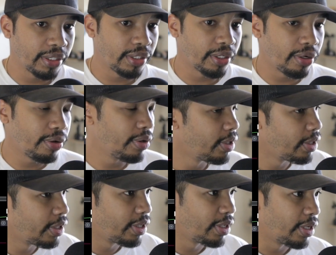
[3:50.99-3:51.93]
So
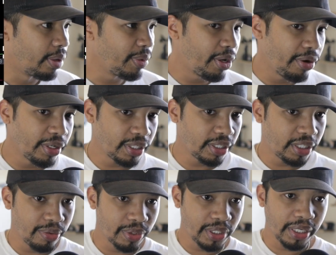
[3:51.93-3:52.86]
I'm curious to
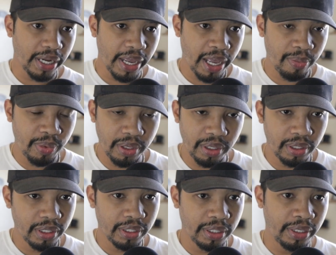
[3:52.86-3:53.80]
see what's going to happen
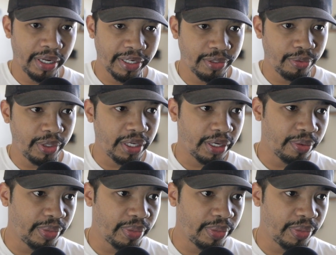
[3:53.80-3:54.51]
next week.